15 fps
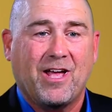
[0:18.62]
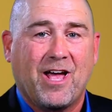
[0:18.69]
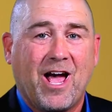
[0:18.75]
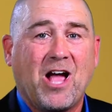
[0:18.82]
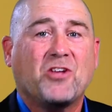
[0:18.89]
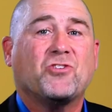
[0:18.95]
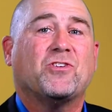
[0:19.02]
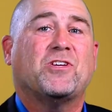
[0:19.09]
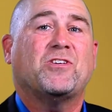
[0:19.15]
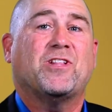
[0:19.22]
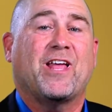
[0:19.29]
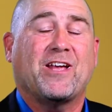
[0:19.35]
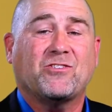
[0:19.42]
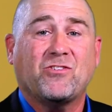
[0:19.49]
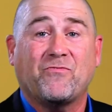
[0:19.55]
Actually,
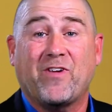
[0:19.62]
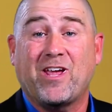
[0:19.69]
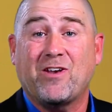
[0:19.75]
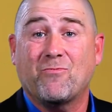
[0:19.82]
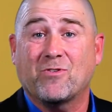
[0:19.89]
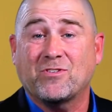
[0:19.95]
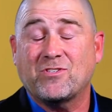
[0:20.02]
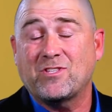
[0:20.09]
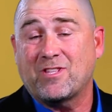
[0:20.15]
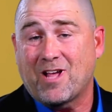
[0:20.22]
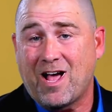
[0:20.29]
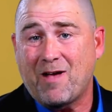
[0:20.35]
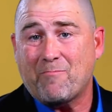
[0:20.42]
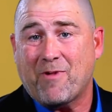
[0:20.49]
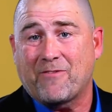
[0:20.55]
land surveying was
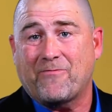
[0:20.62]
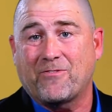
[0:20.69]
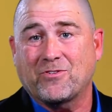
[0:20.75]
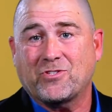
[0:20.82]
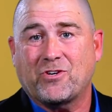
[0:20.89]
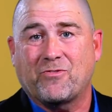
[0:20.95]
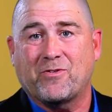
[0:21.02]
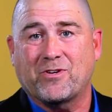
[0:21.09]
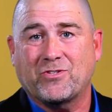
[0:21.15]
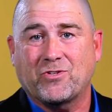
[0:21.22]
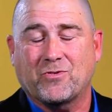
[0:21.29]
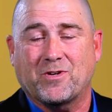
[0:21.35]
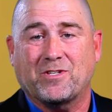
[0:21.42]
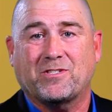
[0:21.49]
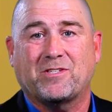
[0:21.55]
not my first career
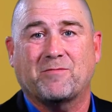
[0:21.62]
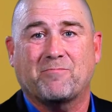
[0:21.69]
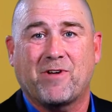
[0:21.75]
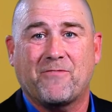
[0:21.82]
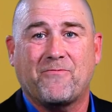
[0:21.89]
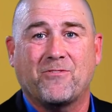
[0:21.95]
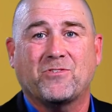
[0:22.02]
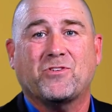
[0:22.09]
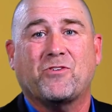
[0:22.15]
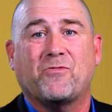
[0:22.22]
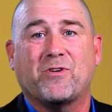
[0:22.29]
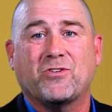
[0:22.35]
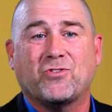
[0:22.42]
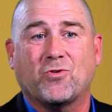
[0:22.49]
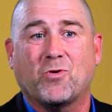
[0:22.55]
choice. My first
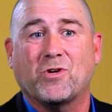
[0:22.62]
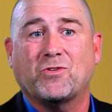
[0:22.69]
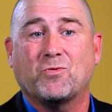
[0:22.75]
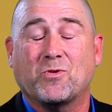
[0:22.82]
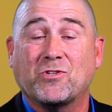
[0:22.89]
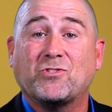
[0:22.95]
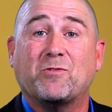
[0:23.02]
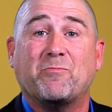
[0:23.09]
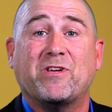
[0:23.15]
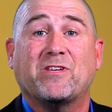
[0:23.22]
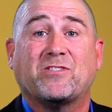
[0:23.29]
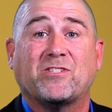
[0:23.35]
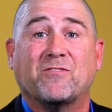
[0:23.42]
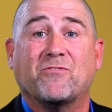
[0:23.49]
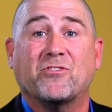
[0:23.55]
career choice was to be
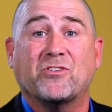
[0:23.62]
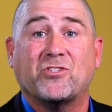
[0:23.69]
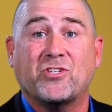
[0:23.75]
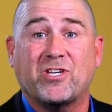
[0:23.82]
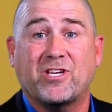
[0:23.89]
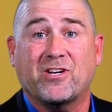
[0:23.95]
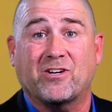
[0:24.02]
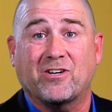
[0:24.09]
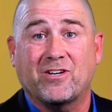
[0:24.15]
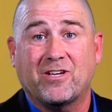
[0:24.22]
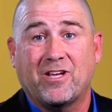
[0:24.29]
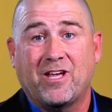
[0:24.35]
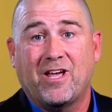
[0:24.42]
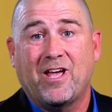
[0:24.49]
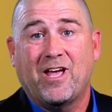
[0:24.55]
a civil engineer.
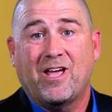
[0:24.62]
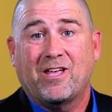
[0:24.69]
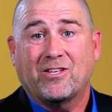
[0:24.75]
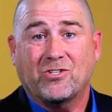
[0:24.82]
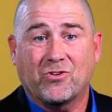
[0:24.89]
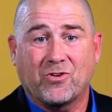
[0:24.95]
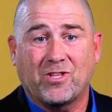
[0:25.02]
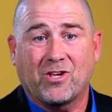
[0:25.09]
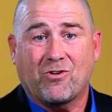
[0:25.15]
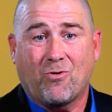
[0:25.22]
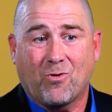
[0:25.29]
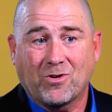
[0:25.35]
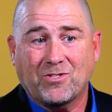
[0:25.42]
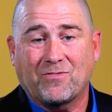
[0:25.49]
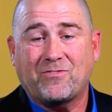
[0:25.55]
During the
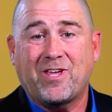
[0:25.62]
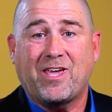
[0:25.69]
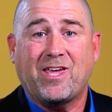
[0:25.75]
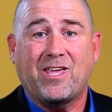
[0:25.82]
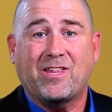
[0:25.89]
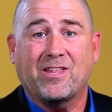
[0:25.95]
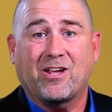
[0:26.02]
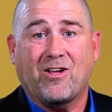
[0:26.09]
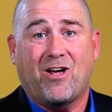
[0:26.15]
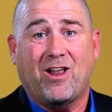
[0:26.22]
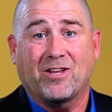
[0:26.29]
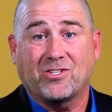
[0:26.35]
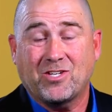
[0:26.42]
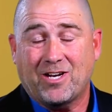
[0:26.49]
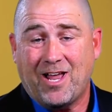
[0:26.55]
course of taking the
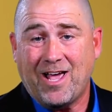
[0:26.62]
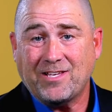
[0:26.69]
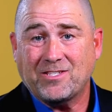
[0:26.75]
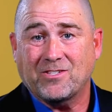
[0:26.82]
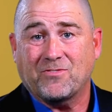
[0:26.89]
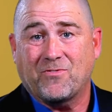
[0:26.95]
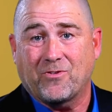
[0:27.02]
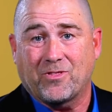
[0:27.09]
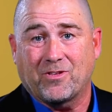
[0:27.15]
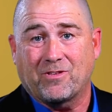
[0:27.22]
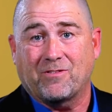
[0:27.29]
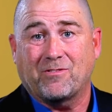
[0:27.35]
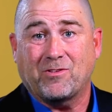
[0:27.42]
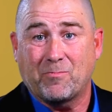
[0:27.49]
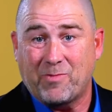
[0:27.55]
college classes
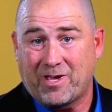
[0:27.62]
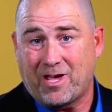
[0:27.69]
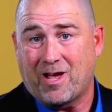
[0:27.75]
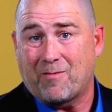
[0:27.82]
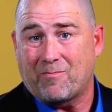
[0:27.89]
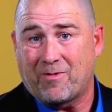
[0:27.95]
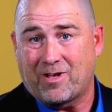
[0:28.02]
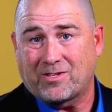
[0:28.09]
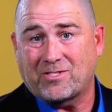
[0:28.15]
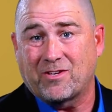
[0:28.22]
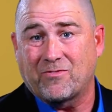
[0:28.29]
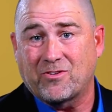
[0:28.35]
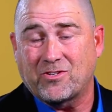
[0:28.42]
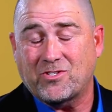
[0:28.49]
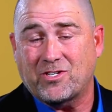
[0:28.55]
to become a
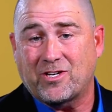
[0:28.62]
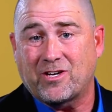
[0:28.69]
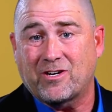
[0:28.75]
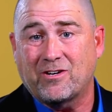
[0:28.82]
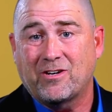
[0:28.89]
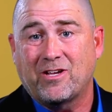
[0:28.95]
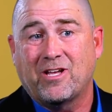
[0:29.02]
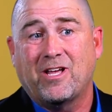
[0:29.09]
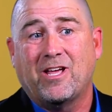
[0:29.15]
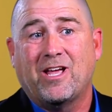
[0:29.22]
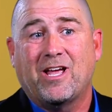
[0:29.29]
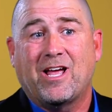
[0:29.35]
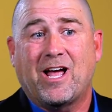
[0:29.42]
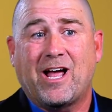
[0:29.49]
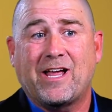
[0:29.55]
civil engineer,
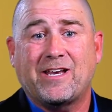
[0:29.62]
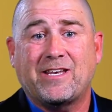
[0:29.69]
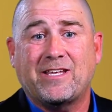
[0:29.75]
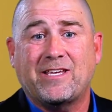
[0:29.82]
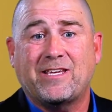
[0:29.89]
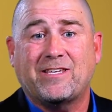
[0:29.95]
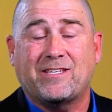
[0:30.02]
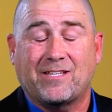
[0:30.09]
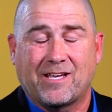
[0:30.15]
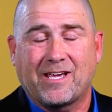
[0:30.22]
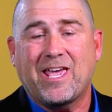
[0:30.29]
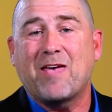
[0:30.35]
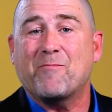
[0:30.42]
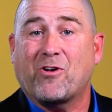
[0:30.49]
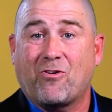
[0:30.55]
I
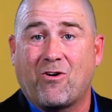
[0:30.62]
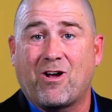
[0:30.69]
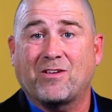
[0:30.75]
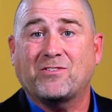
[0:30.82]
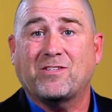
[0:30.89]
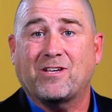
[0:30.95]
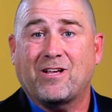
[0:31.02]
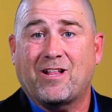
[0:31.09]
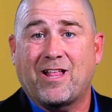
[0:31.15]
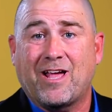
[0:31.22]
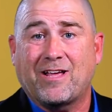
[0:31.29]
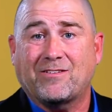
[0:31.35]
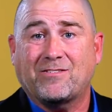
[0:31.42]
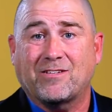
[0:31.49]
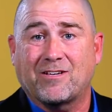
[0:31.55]
came across the
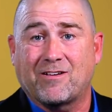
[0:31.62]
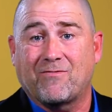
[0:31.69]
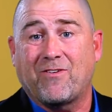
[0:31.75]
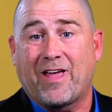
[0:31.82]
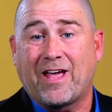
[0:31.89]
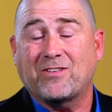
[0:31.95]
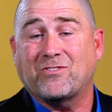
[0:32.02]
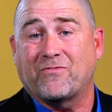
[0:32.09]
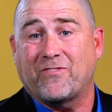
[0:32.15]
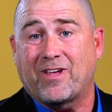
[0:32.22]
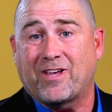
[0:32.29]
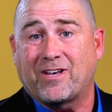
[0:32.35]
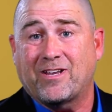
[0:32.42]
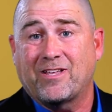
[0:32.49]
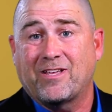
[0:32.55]
class of land
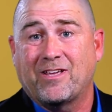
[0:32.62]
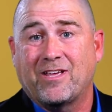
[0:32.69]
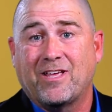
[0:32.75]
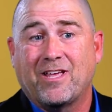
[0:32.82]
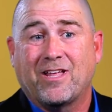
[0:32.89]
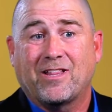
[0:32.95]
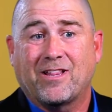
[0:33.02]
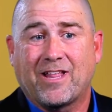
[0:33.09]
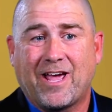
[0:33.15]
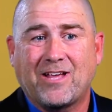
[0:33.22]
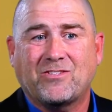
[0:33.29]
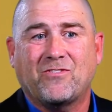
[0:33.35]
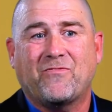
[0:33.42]
surveying. Land